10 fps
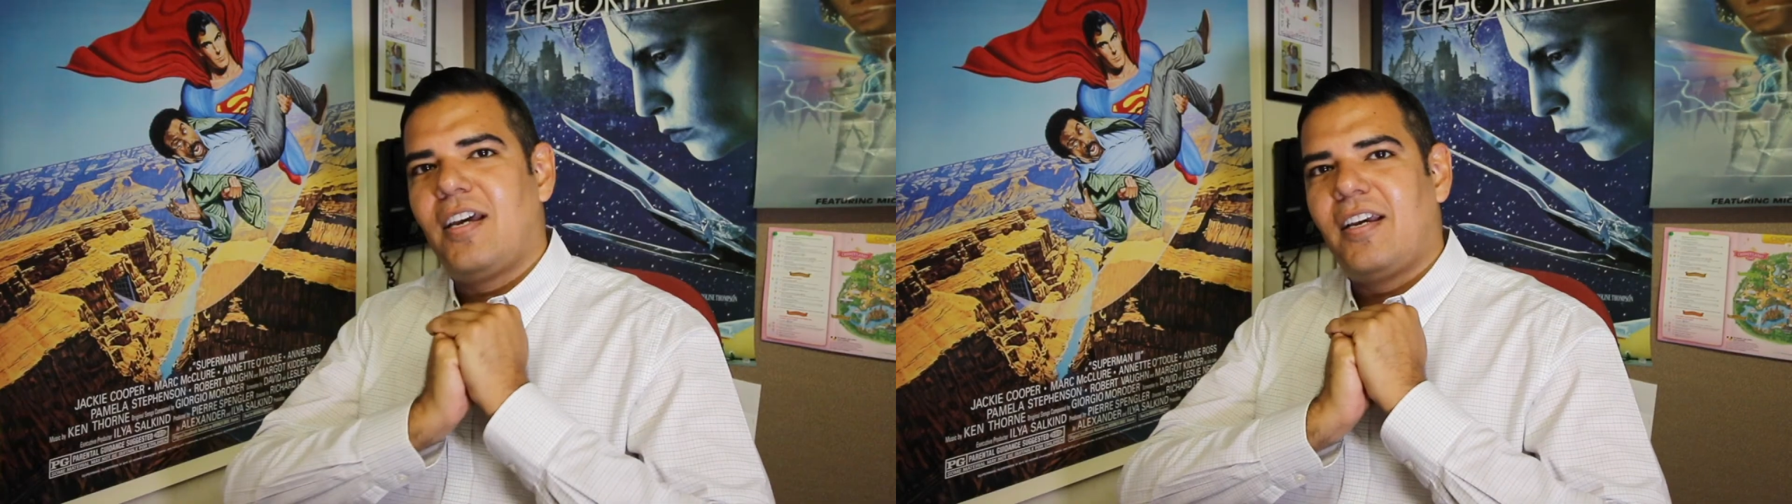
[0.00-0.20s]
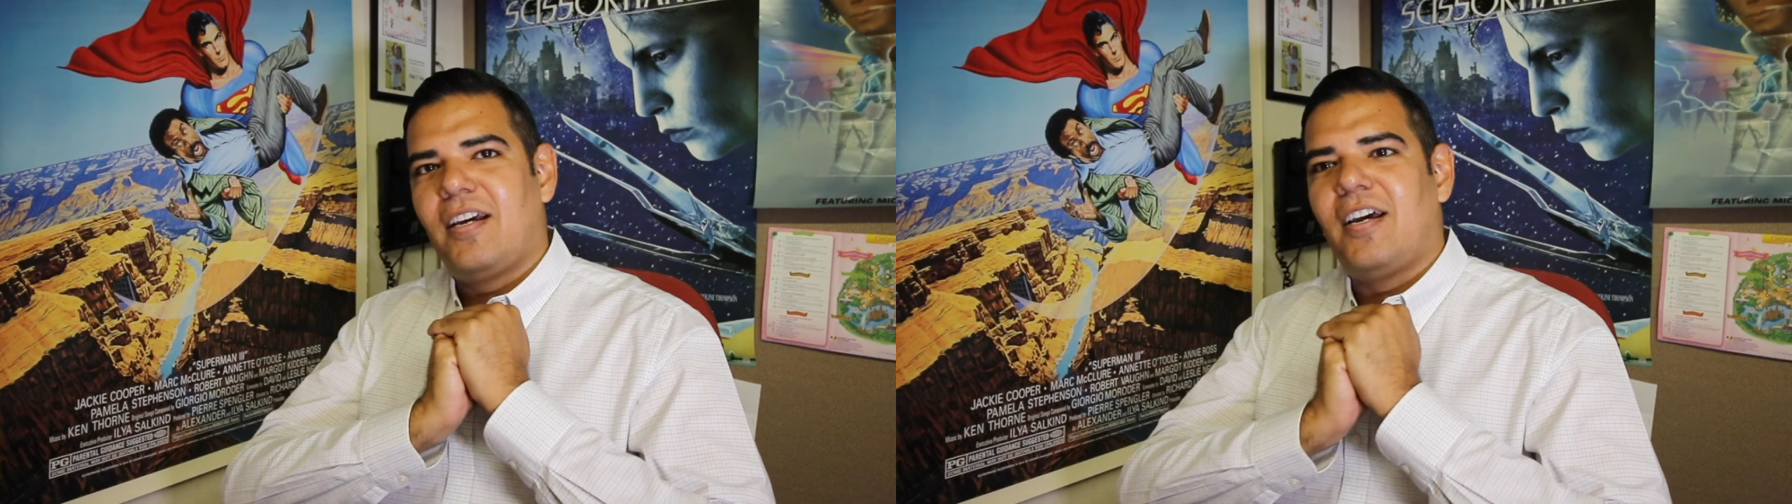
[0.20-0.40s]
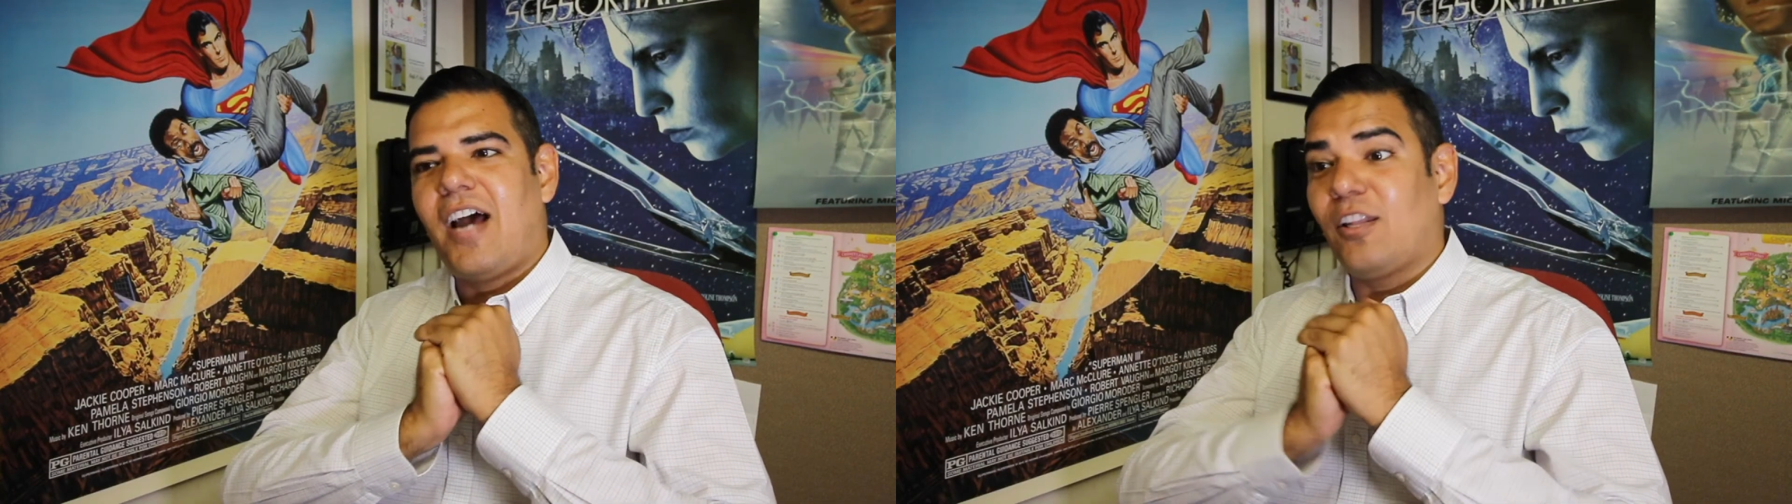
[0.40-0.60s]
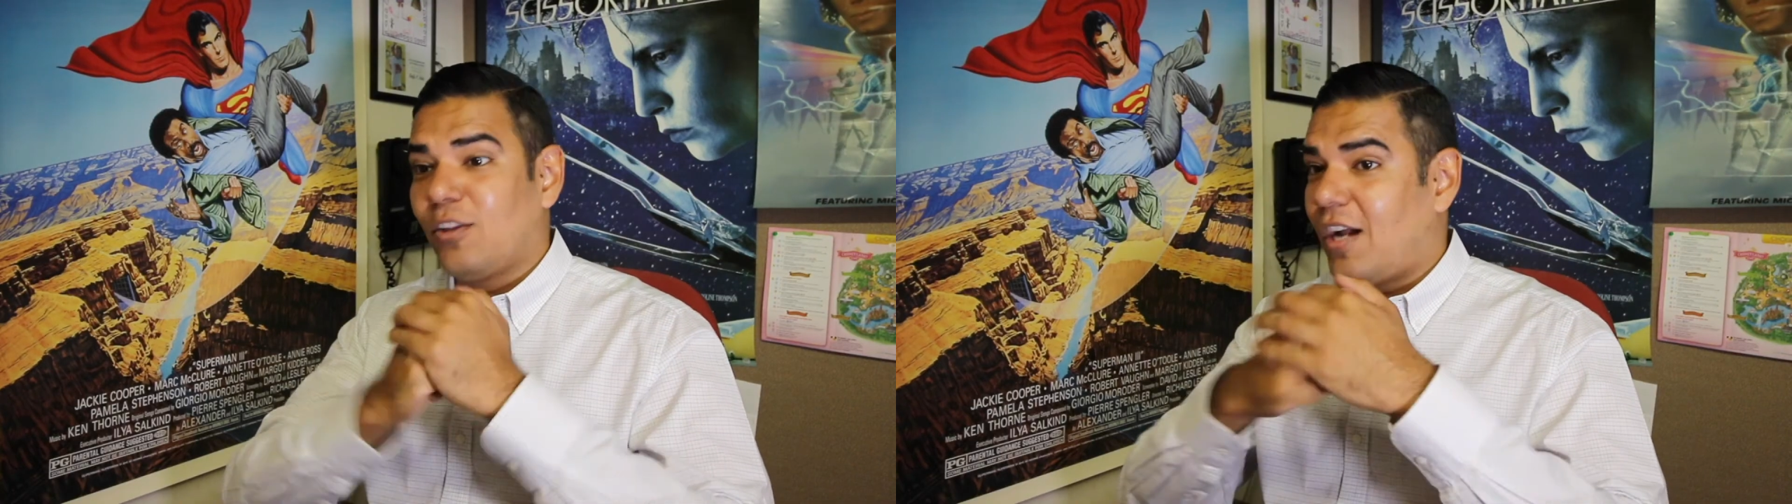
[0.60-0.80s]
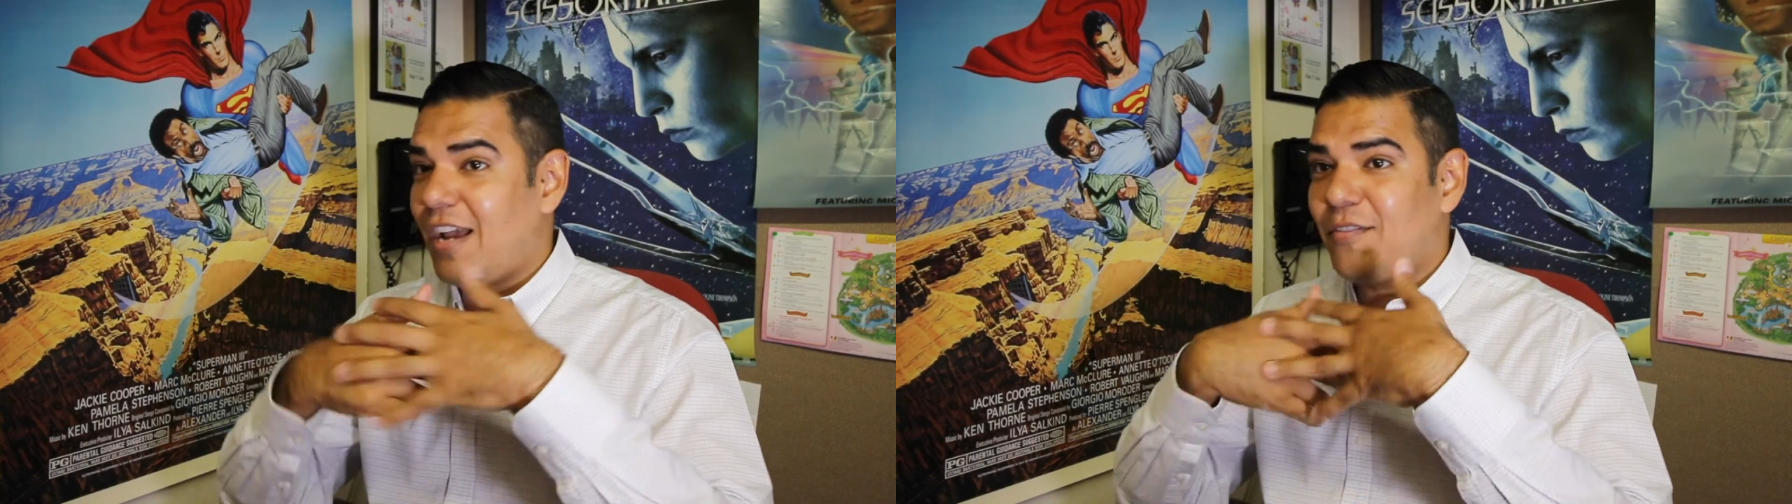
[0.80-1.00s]

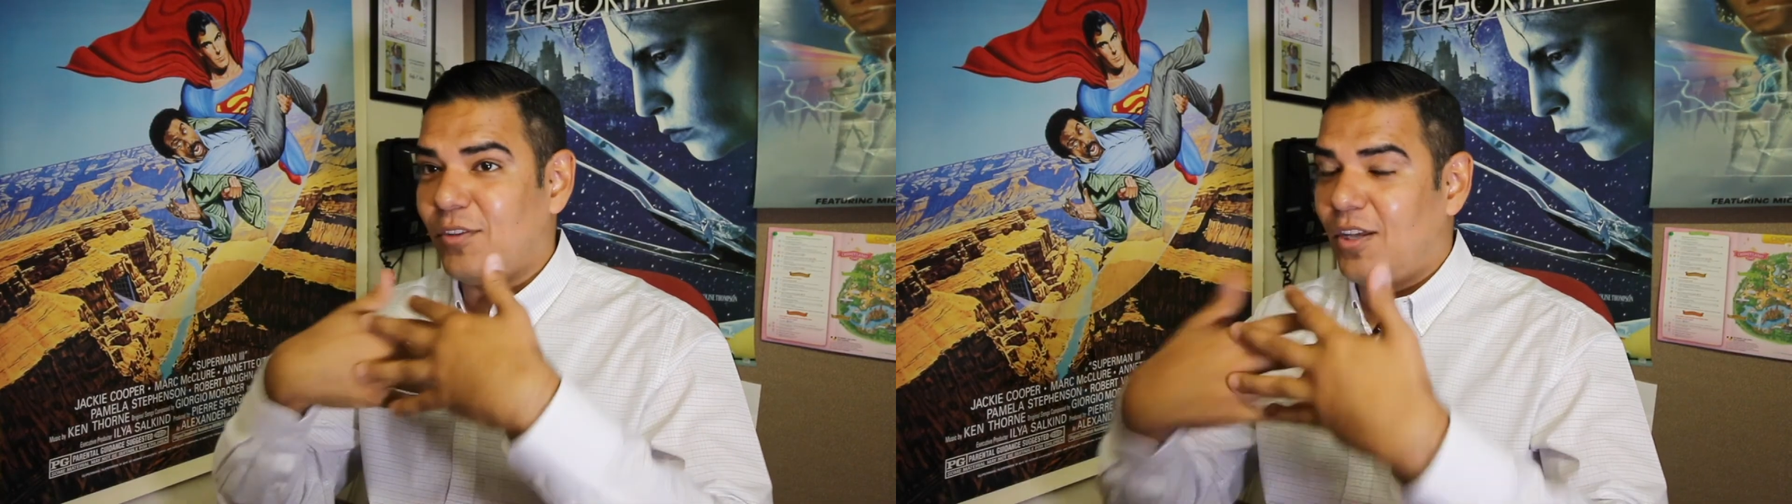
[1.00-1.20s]
I have